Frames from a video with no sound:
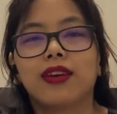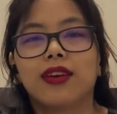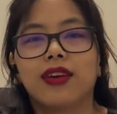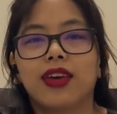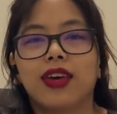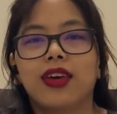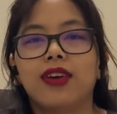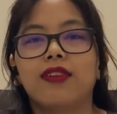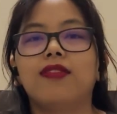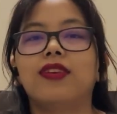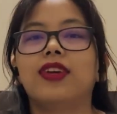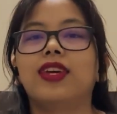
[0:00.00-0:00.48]

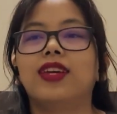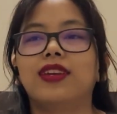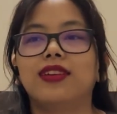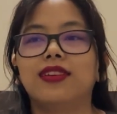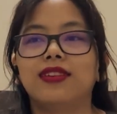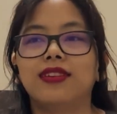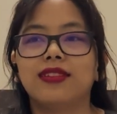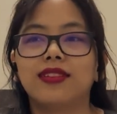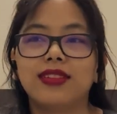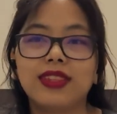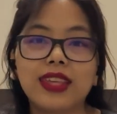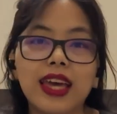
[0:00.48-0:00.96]

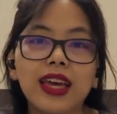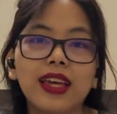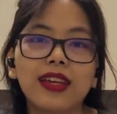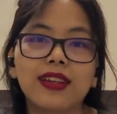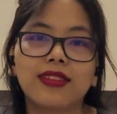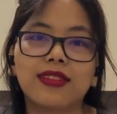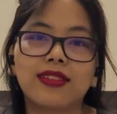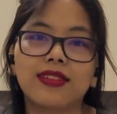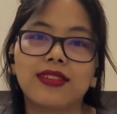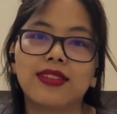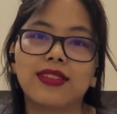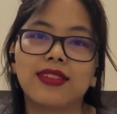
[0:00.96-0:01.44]
having
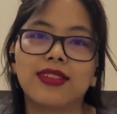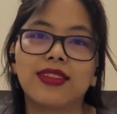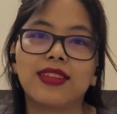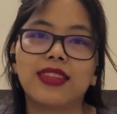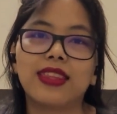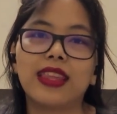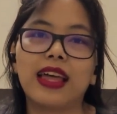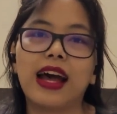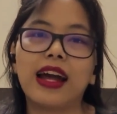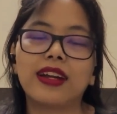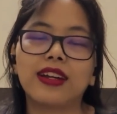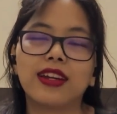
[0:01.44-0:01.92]
sex,
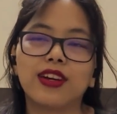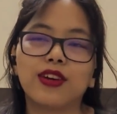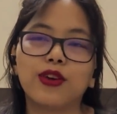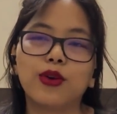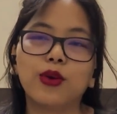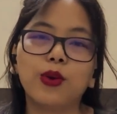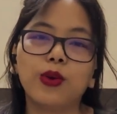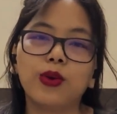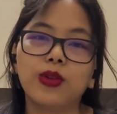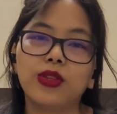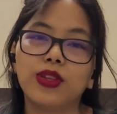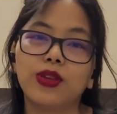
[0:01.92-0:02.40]
that,
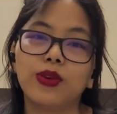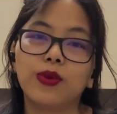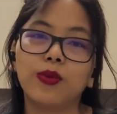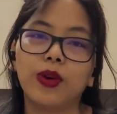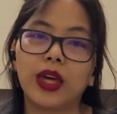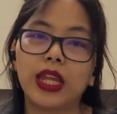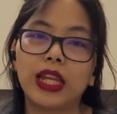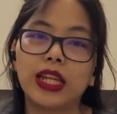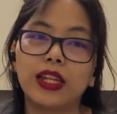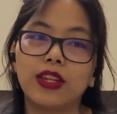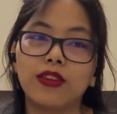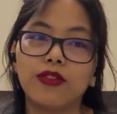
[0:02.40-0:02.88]
oh, you
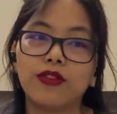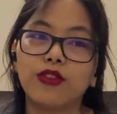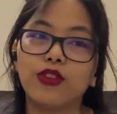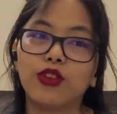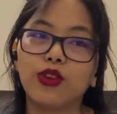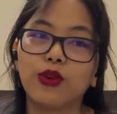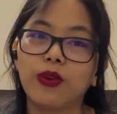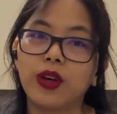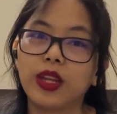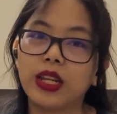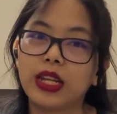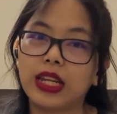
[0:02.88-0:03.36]

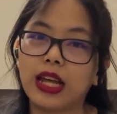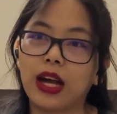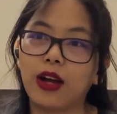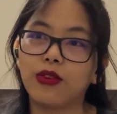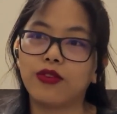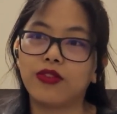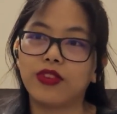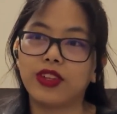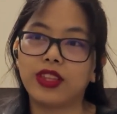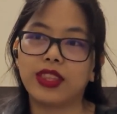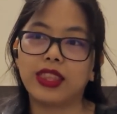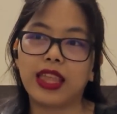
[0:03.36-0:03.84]
went
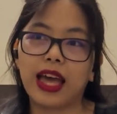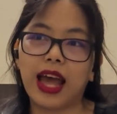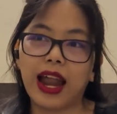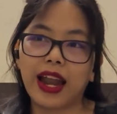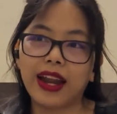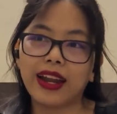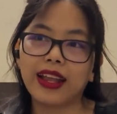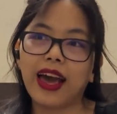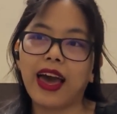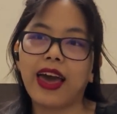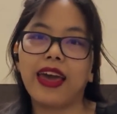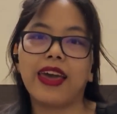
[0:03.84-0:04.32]
out with
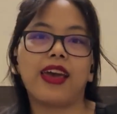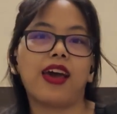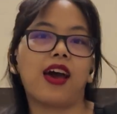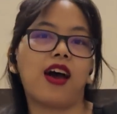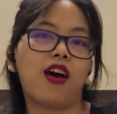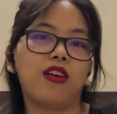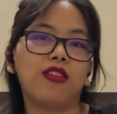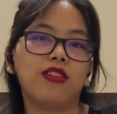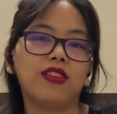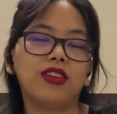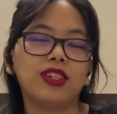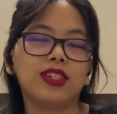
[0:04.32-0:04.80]
that guy,
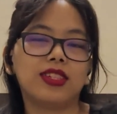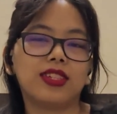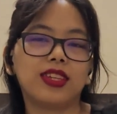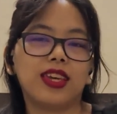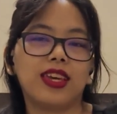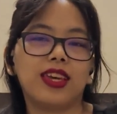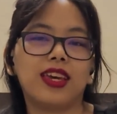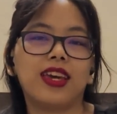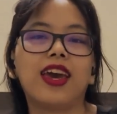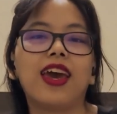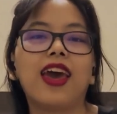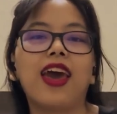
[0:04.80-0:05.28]
how is
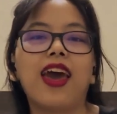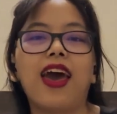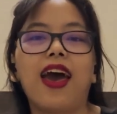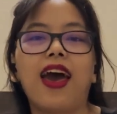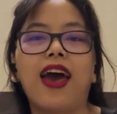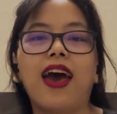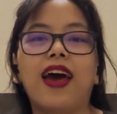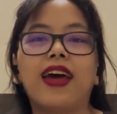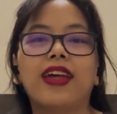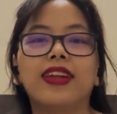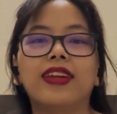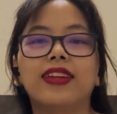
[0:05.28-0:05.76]
he?
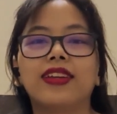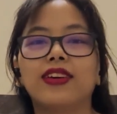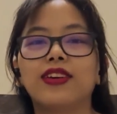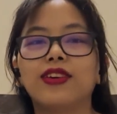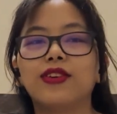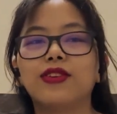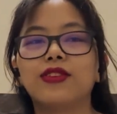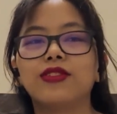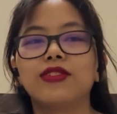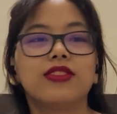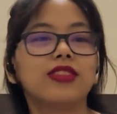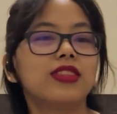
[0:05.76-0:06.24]
And
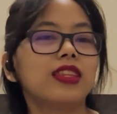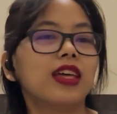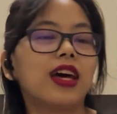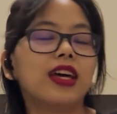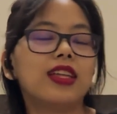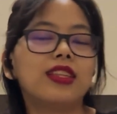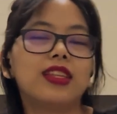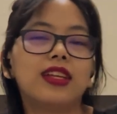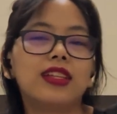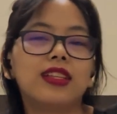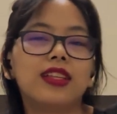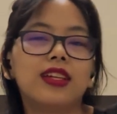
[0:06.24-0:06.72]

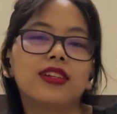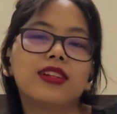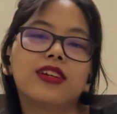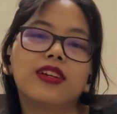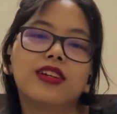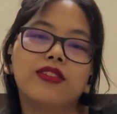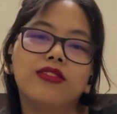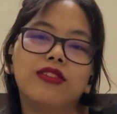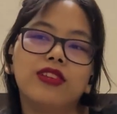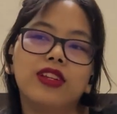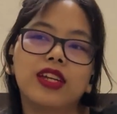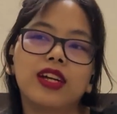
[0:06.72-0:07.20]
another
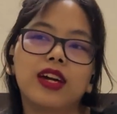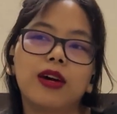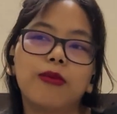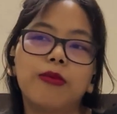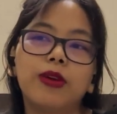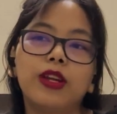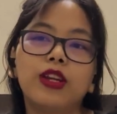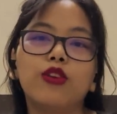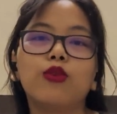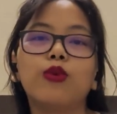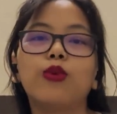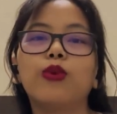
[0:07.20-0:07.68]
girl will
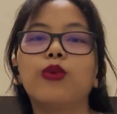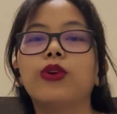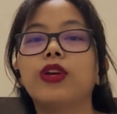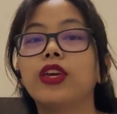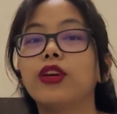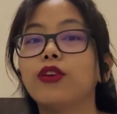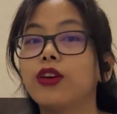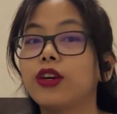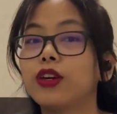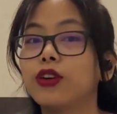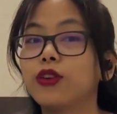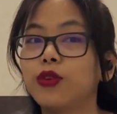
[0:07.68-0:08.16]
comment, oh,
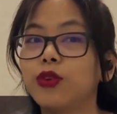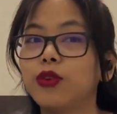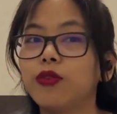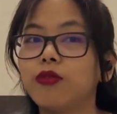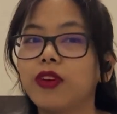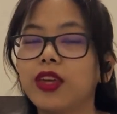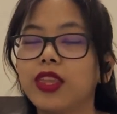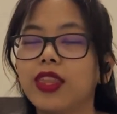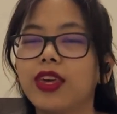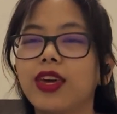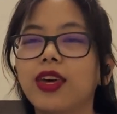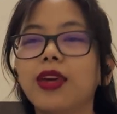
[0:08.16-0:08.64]
you are going
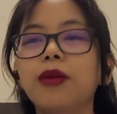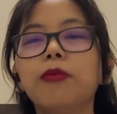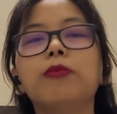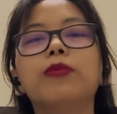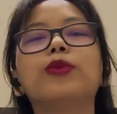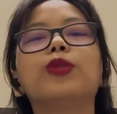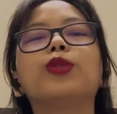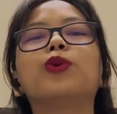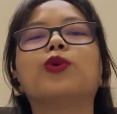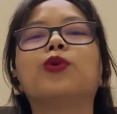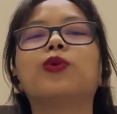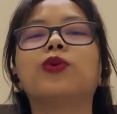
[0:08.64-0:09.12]
with
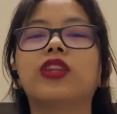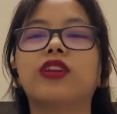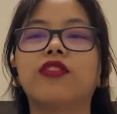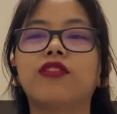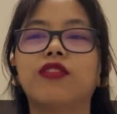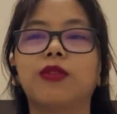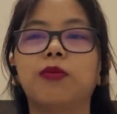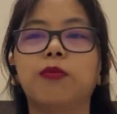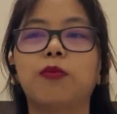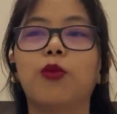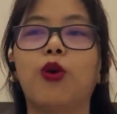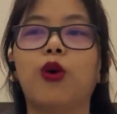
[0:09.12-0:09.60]
him, don't
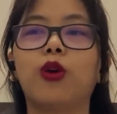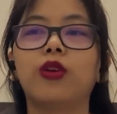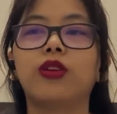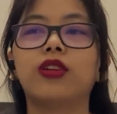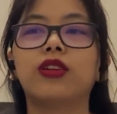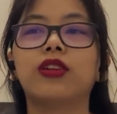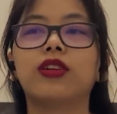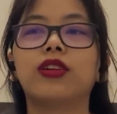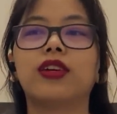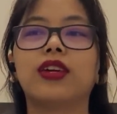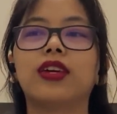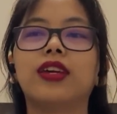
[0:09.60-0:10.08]
even
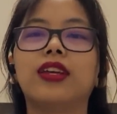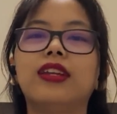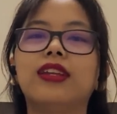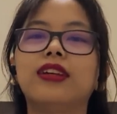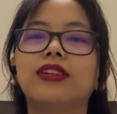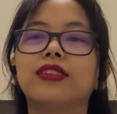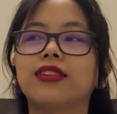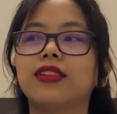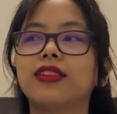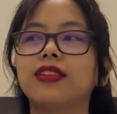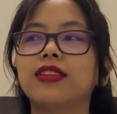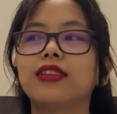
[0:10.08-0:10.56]
bother, he
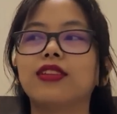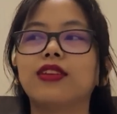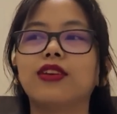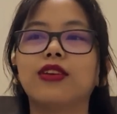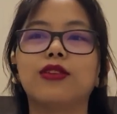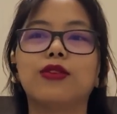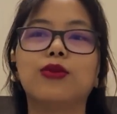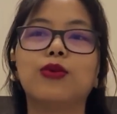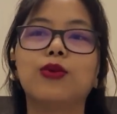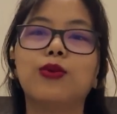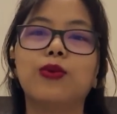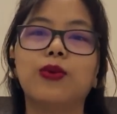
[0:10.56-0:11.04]

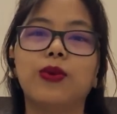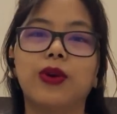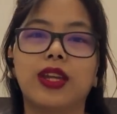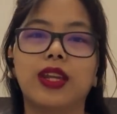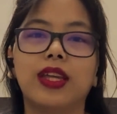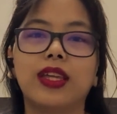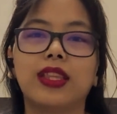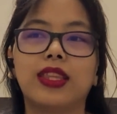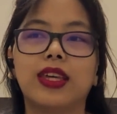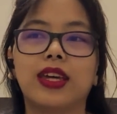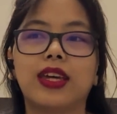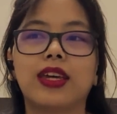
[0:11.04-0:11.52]
doesn't do
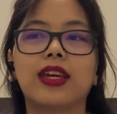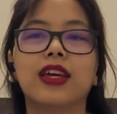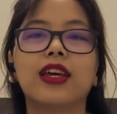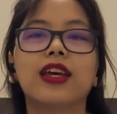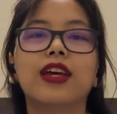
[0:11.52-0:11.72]
anything,